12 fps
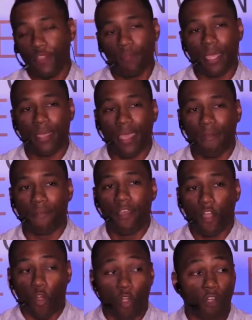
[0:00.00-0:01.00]
You may
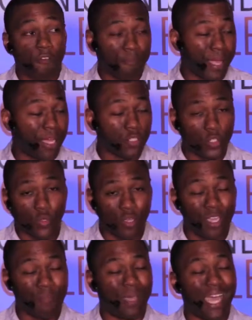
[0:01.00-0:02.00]
have earthbound
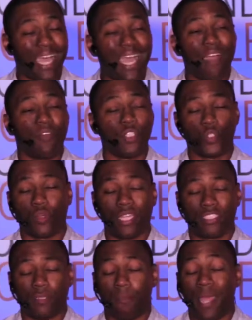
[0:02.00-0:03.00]
joy, but I have a
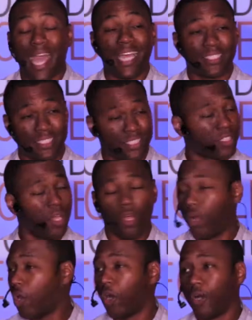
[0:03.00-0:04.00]
joy that surpasses
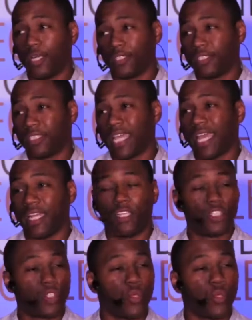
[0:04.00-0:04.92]
all understanding.